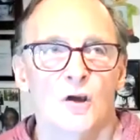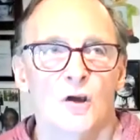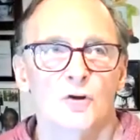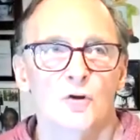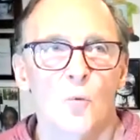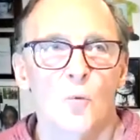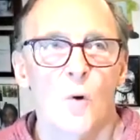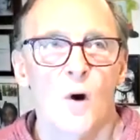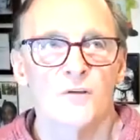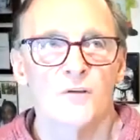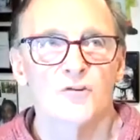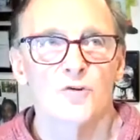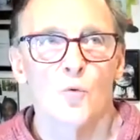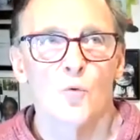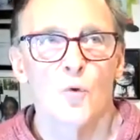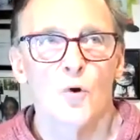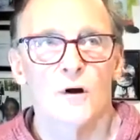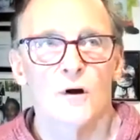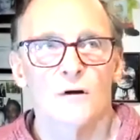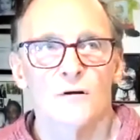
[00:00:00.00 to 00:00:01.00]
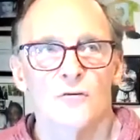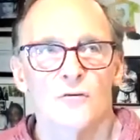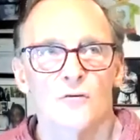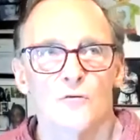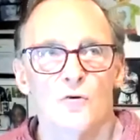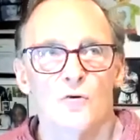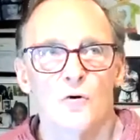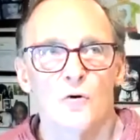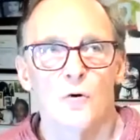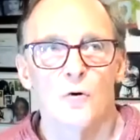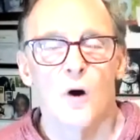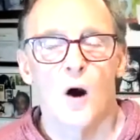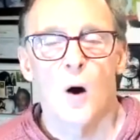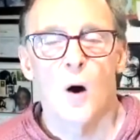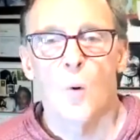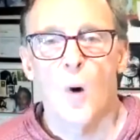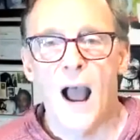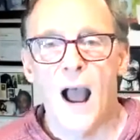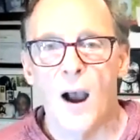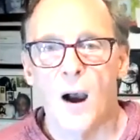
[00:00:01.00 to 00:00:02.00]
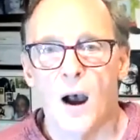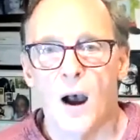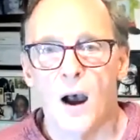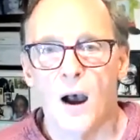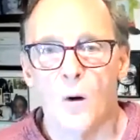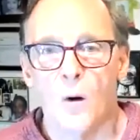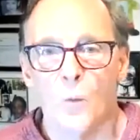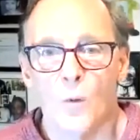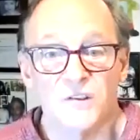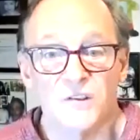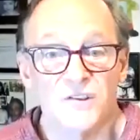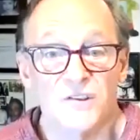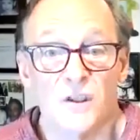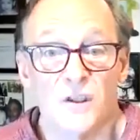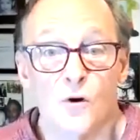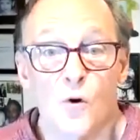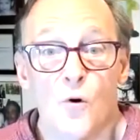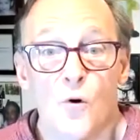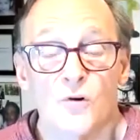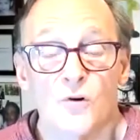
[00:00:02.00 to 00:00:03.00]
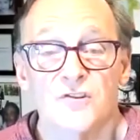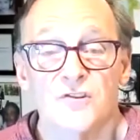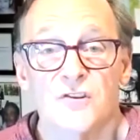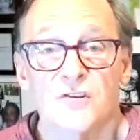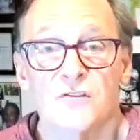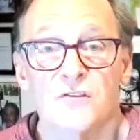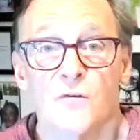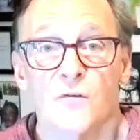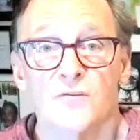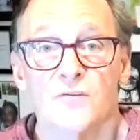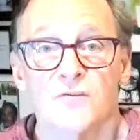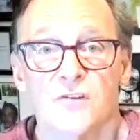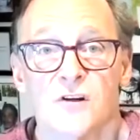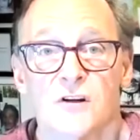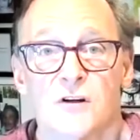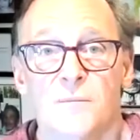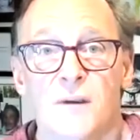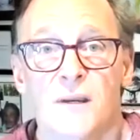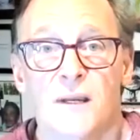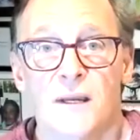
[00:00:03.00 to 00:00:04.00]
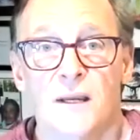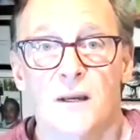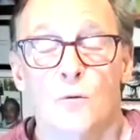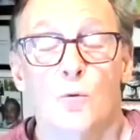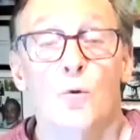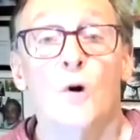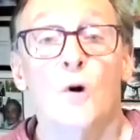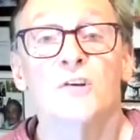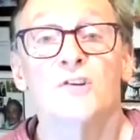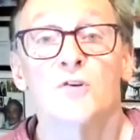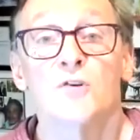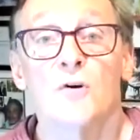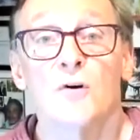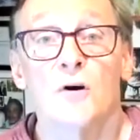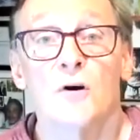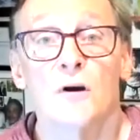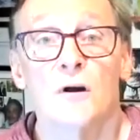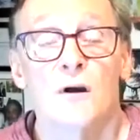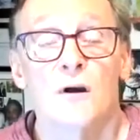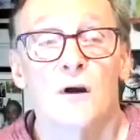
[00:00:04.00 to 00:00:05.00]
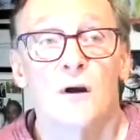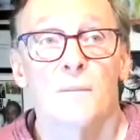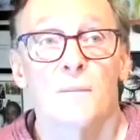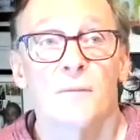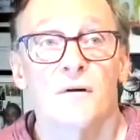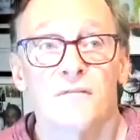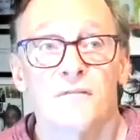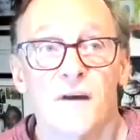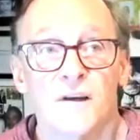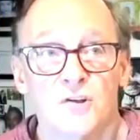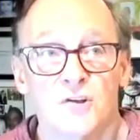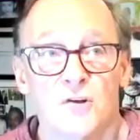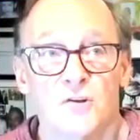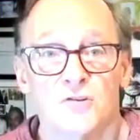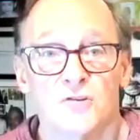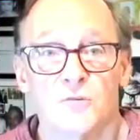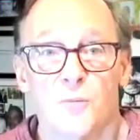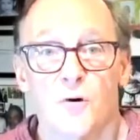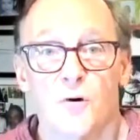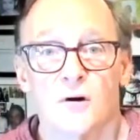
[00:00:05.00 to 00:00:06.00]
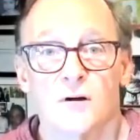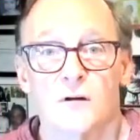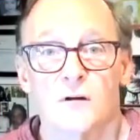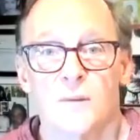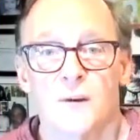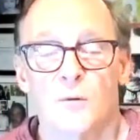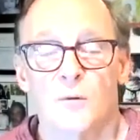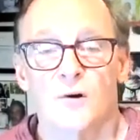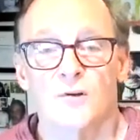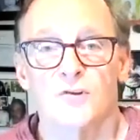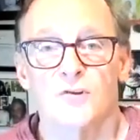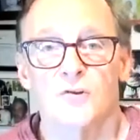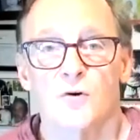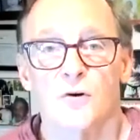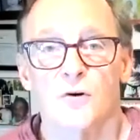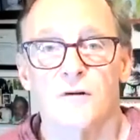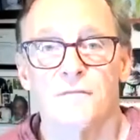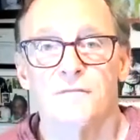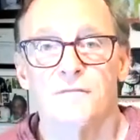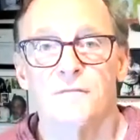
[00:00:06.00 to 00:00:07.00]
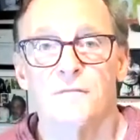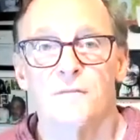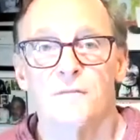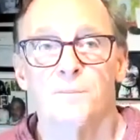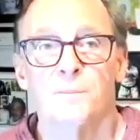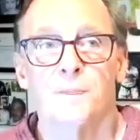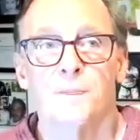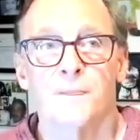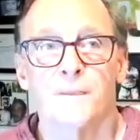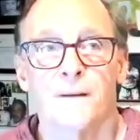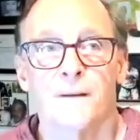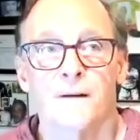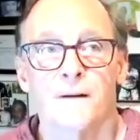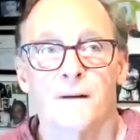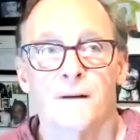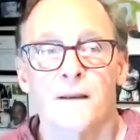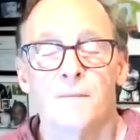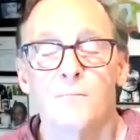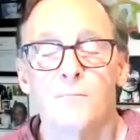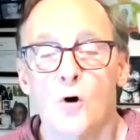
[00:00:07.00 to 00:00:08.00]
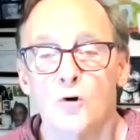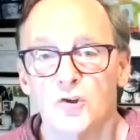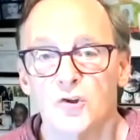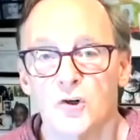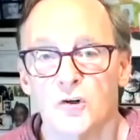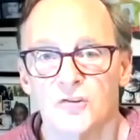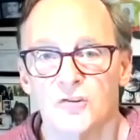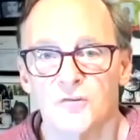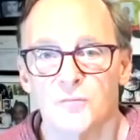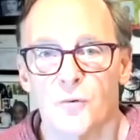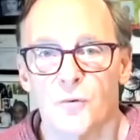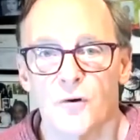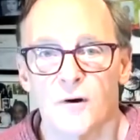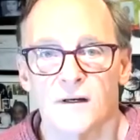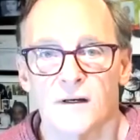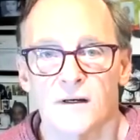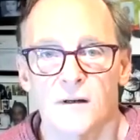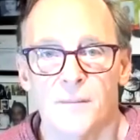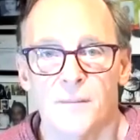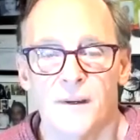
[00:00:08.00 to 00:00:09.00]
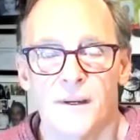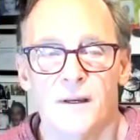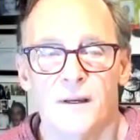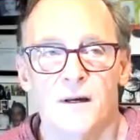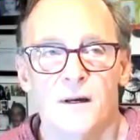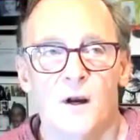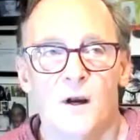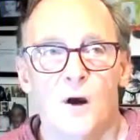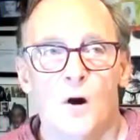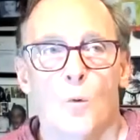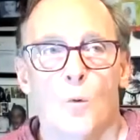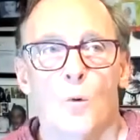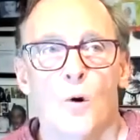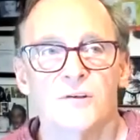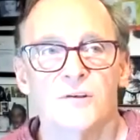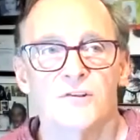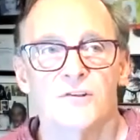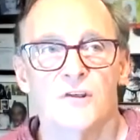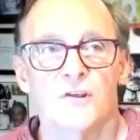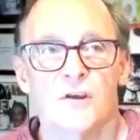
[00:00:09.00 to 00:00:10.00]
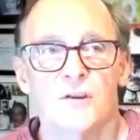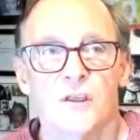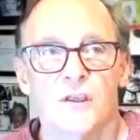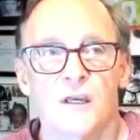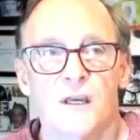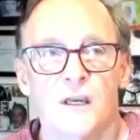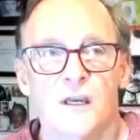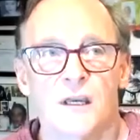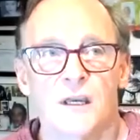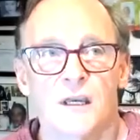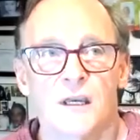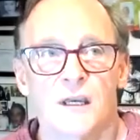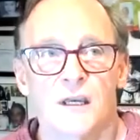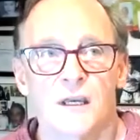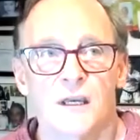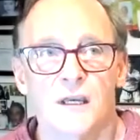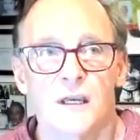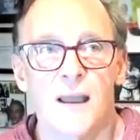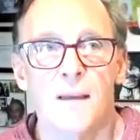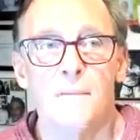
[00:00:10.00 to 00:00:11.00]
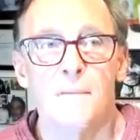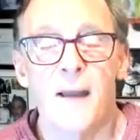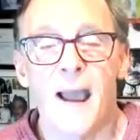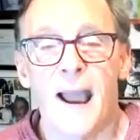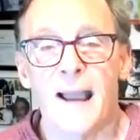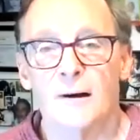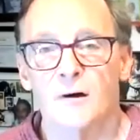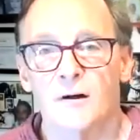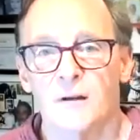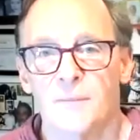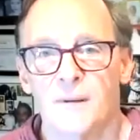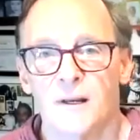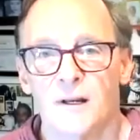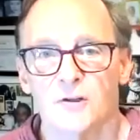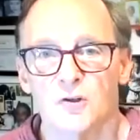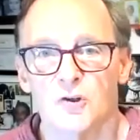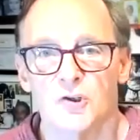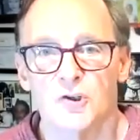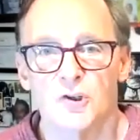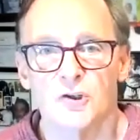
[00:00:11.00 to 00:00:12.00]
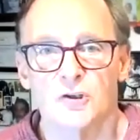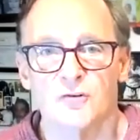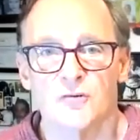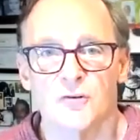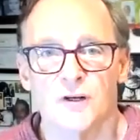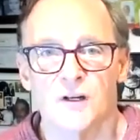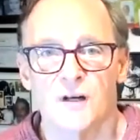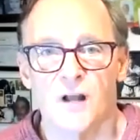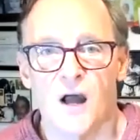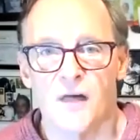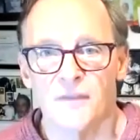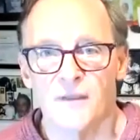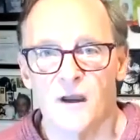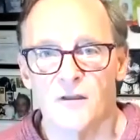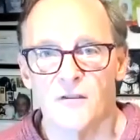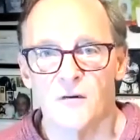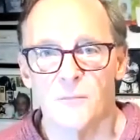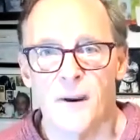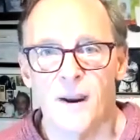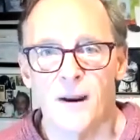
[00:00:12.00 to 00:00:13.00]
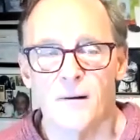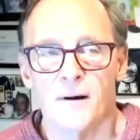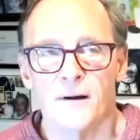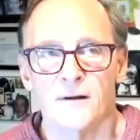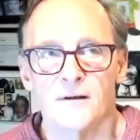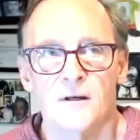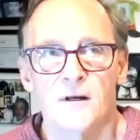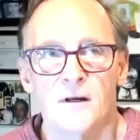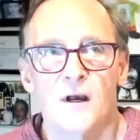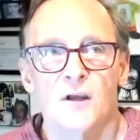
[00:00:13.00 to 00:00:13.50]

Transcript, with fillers: You want to work through what's the course of the divorce going to be? What's your professional support going to be? What's your emotional support going to be? What's the impact going to be on your children, on the other parent?